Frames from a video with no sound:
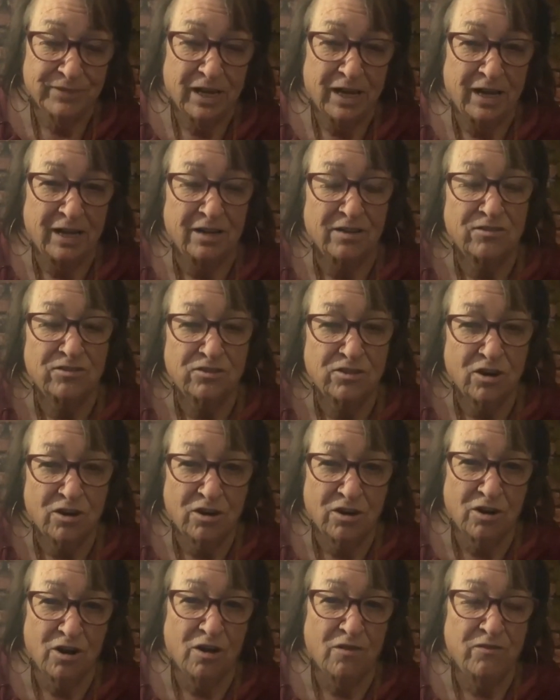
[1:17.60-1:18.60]
And it
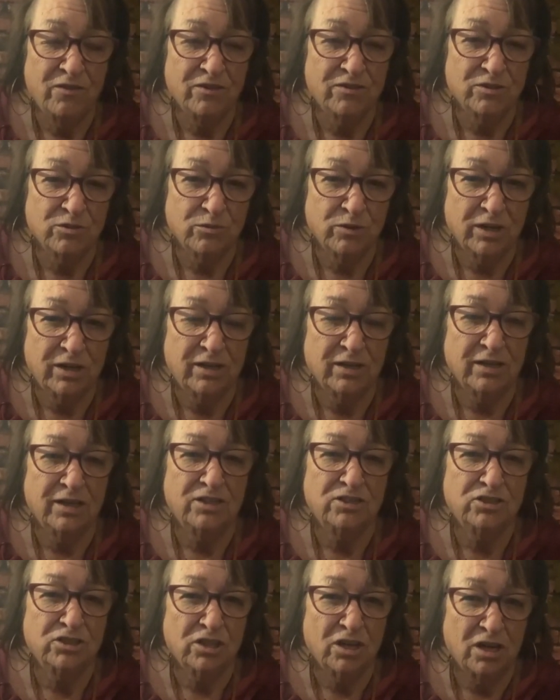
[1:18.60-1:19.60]
started off as a
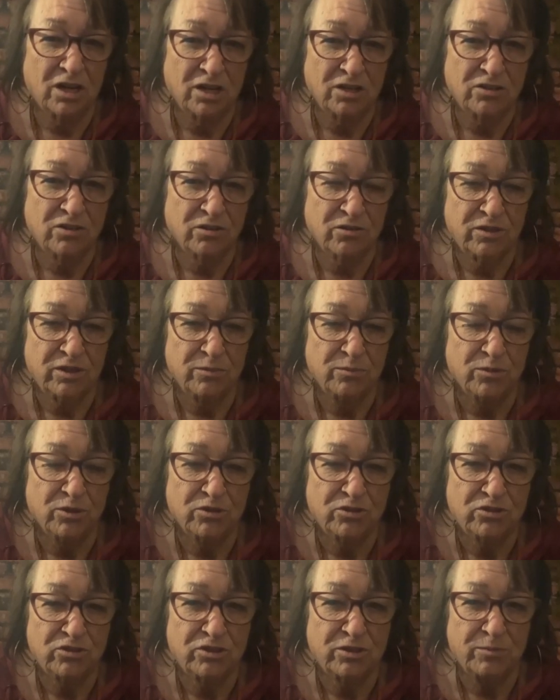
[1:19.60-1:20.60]
regulation under the
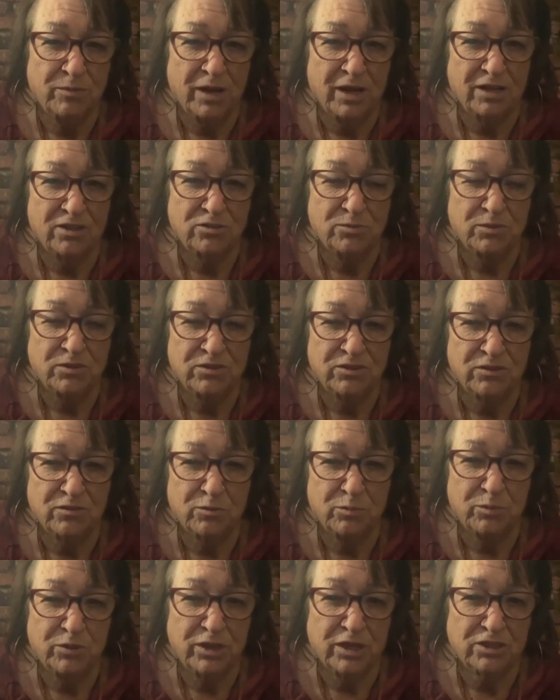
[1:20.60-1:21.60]
Emergency Management Civil
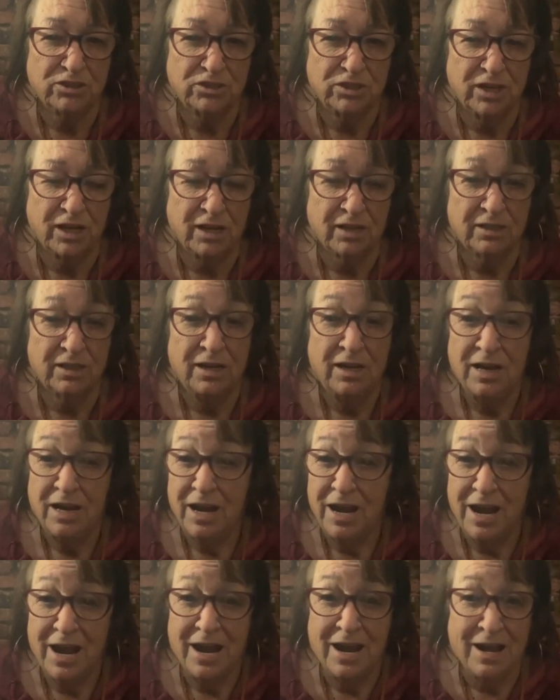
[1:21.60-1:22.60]
Protection Act
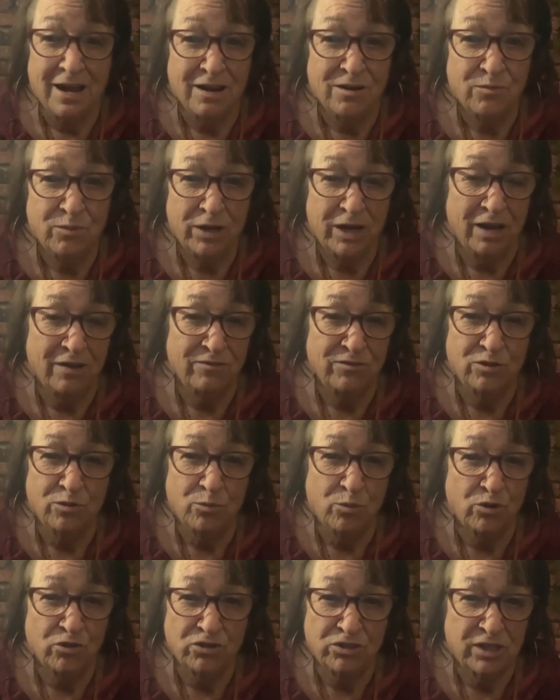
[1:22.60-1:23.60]
and we have no
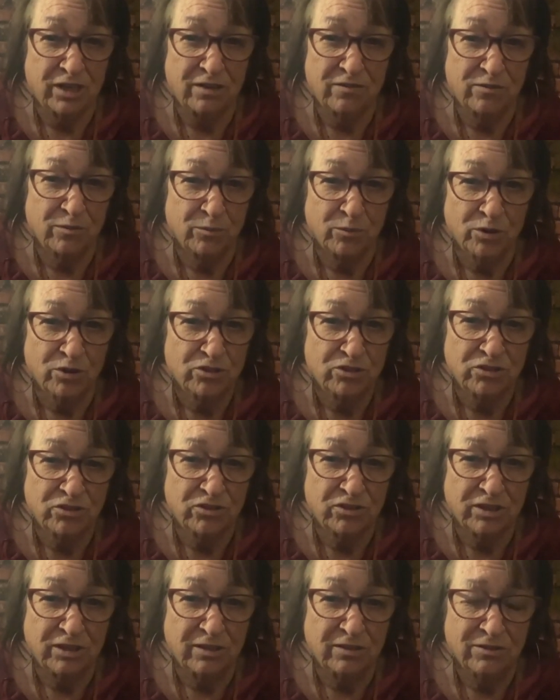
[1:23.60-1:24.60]
more state of
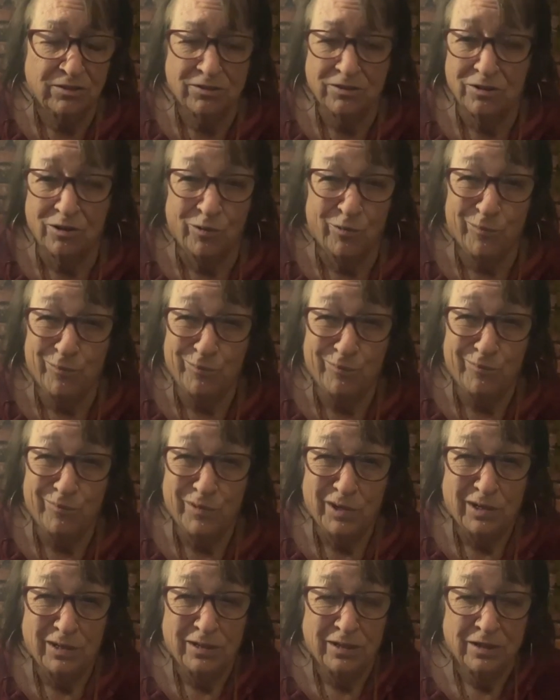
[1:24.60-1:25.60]
emergency. So
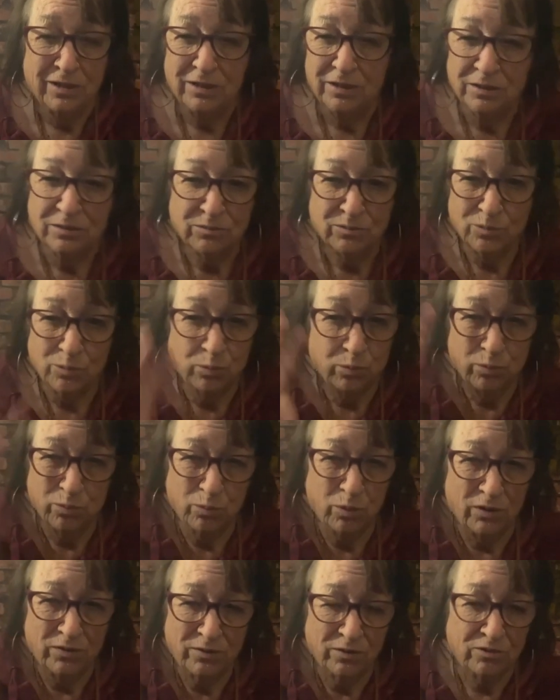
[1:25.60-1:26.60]

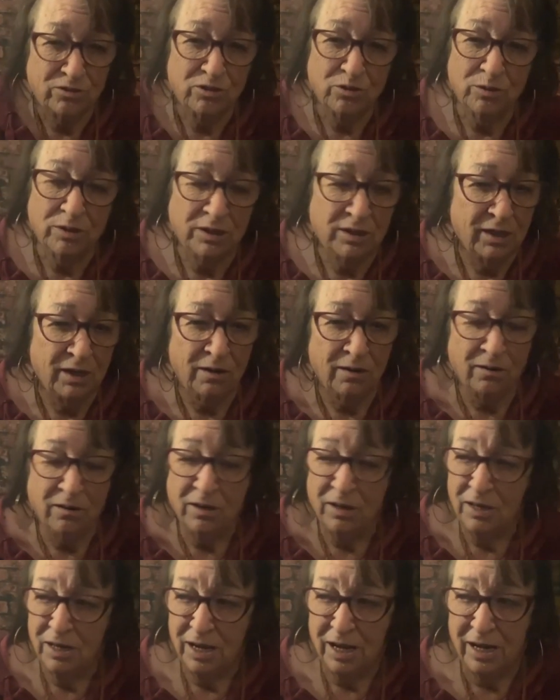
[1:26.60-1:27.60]
what they're doing there,
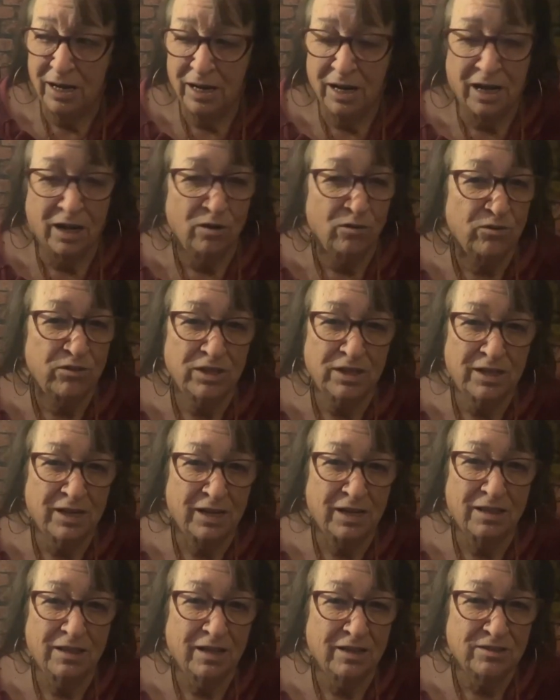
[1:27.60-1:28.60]
and I don't think
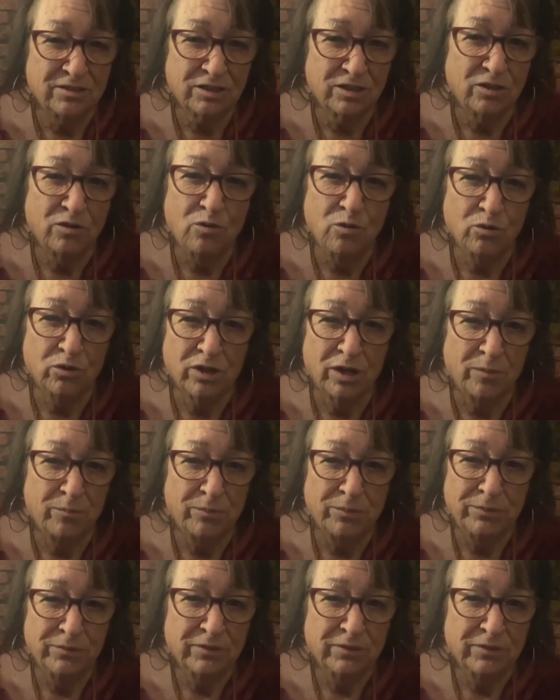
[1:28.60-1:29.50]
any of that's going to hold up.